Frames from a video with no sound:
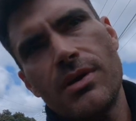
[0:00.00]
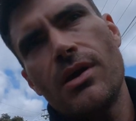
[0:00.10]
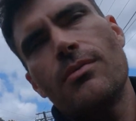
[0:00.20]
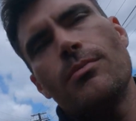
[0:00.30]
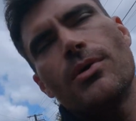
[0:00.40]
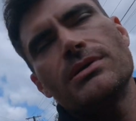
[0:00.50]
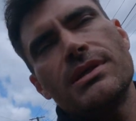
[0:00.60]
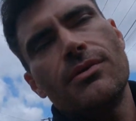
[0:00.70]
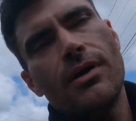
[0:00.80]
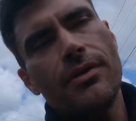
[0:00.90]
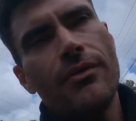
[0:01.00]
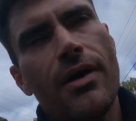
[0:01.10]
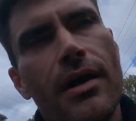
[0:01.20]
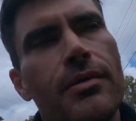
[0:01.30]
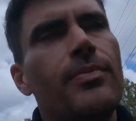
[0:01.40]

you know, mostly on the road,